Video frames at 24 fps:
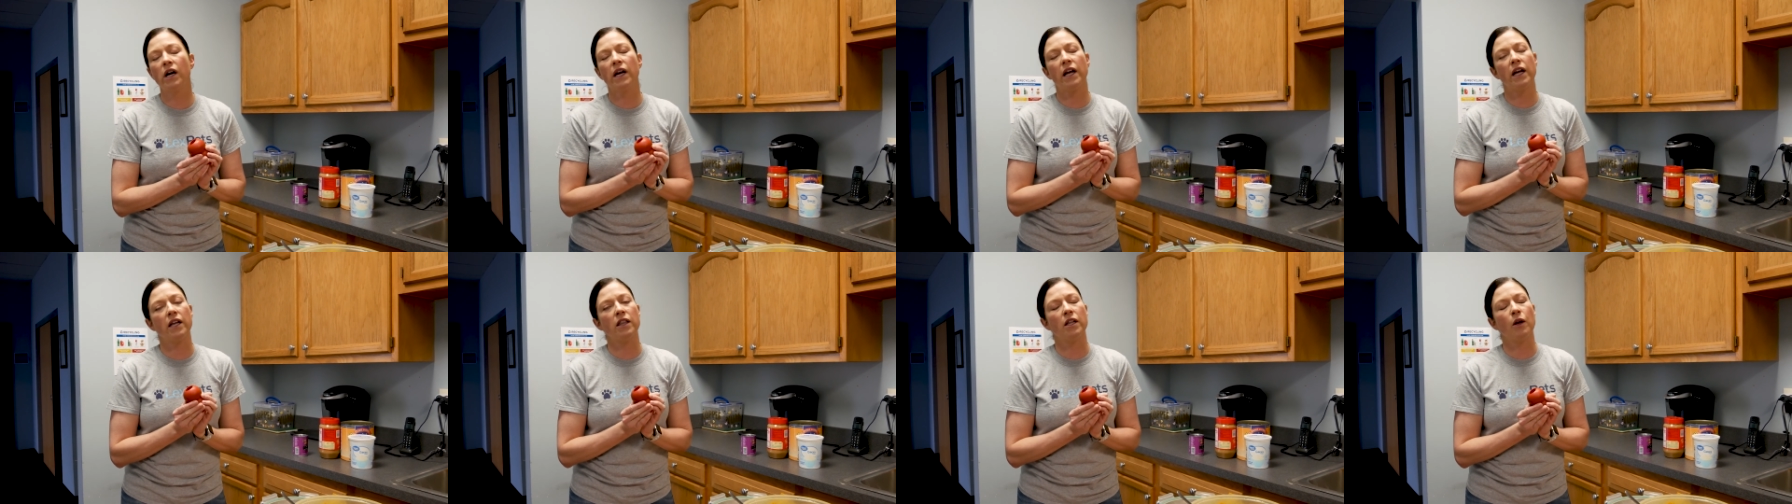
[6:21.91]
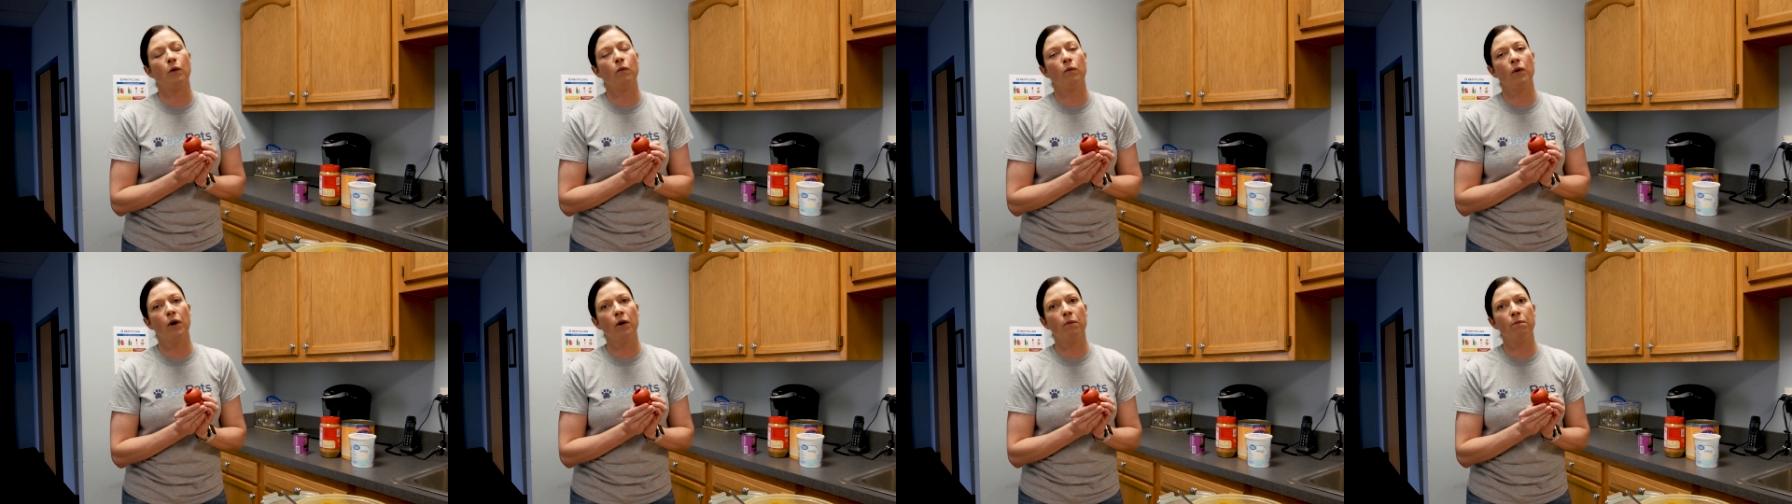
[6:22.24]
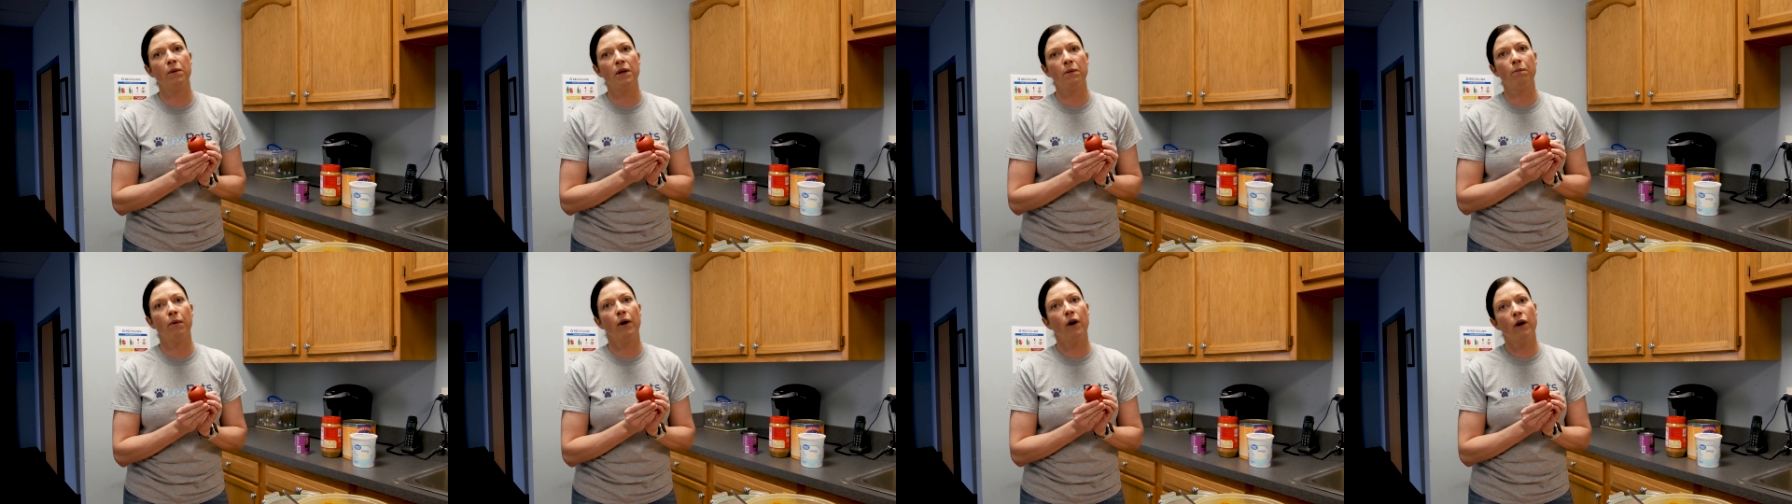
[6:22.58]
and they won't
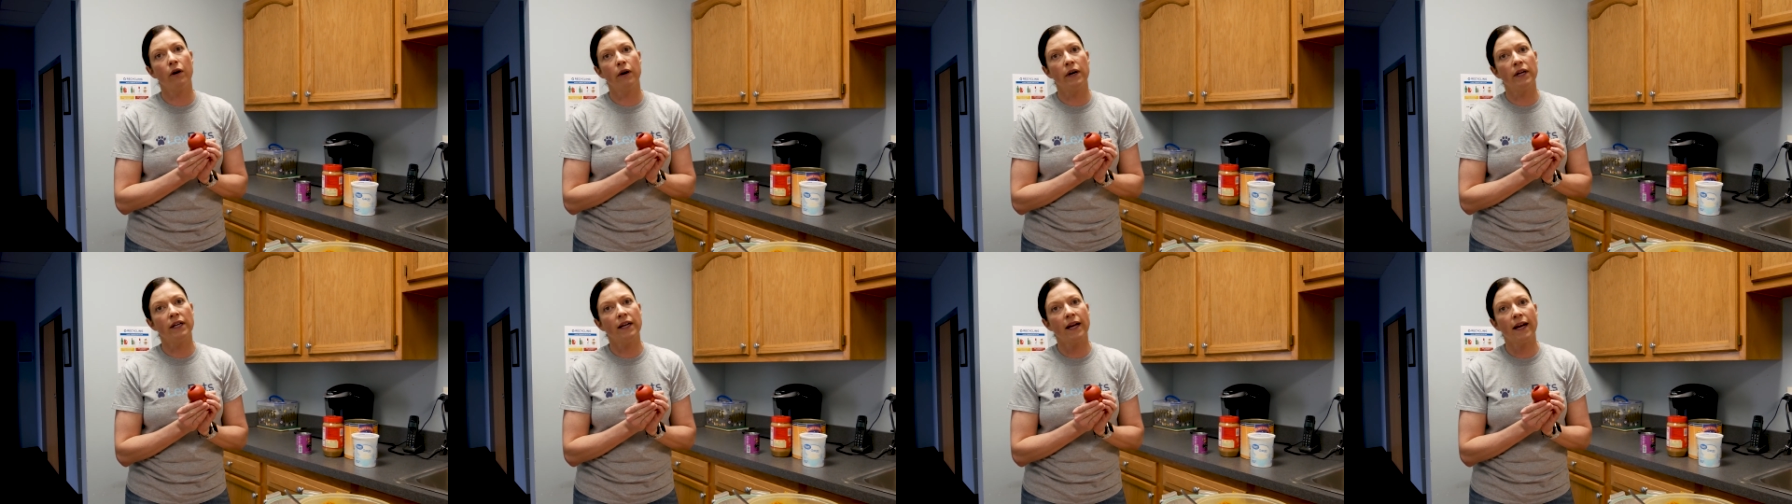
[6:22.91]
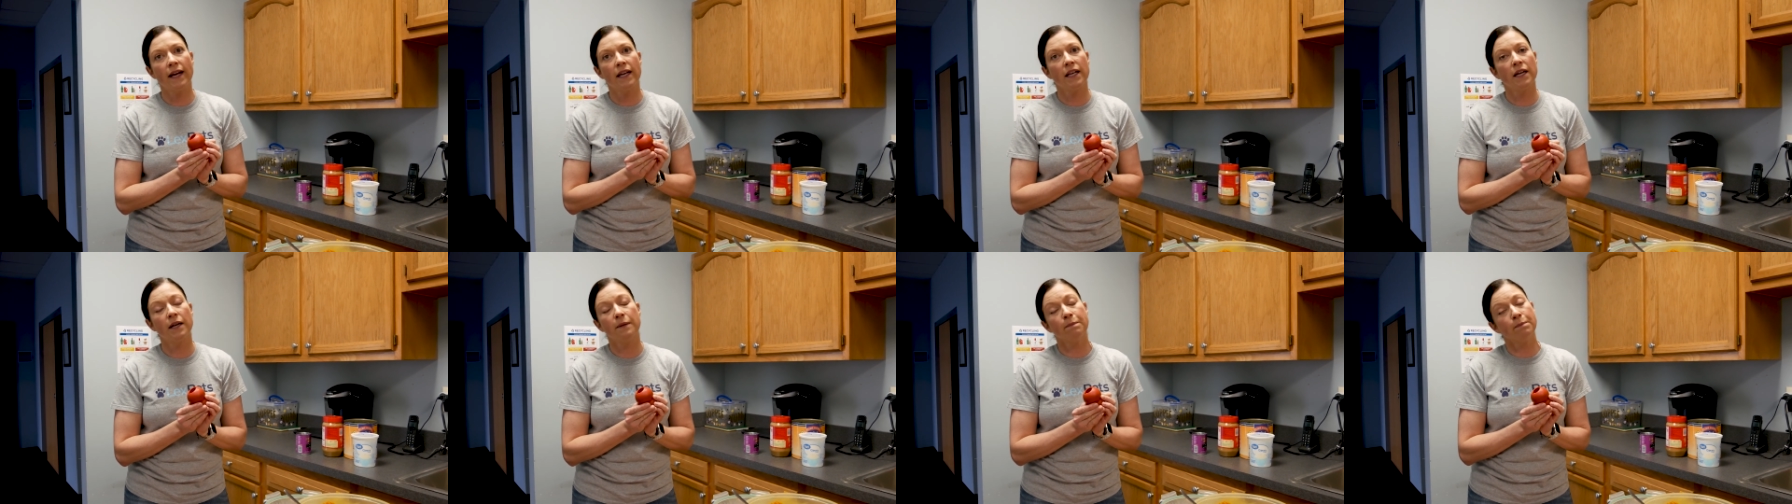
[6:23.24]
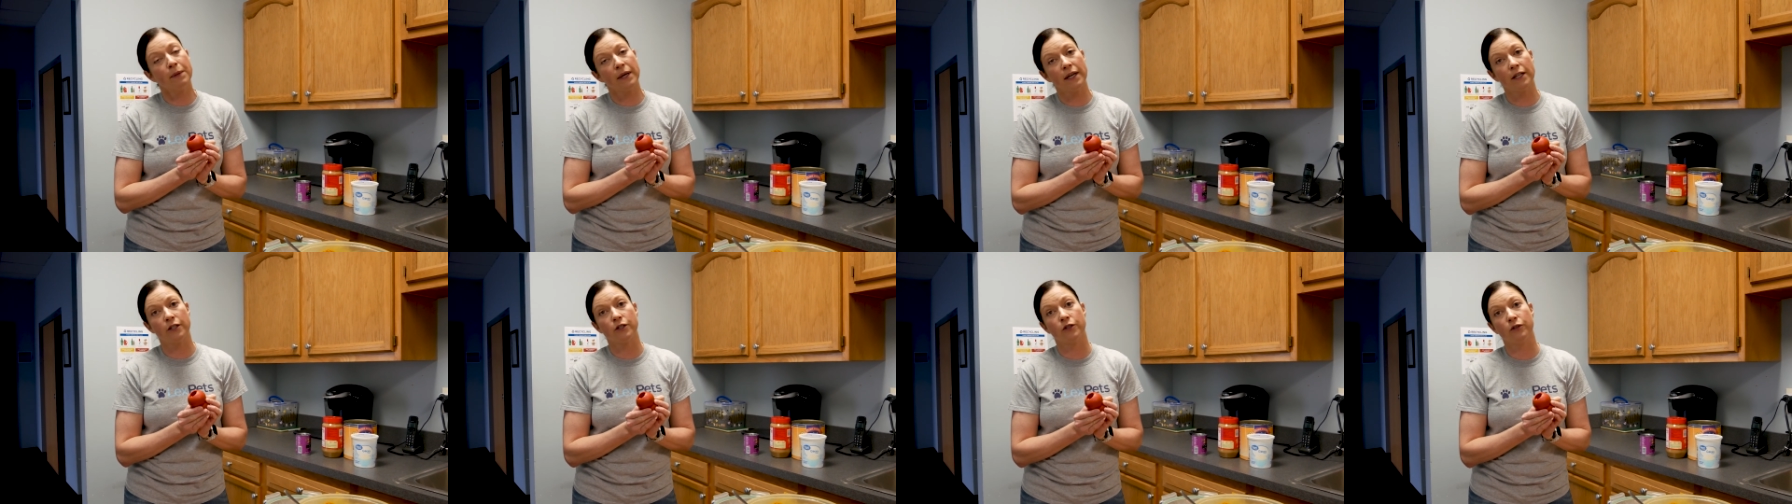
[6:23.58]
be pawing at you and
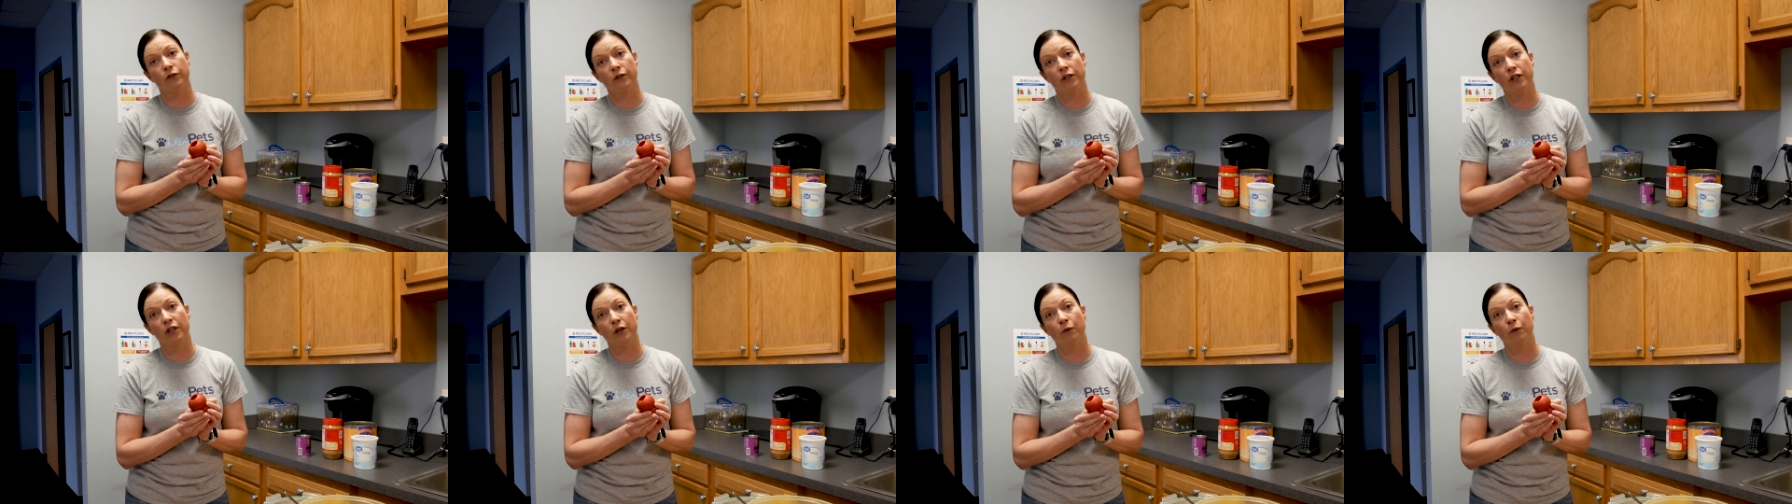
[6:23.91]
pestering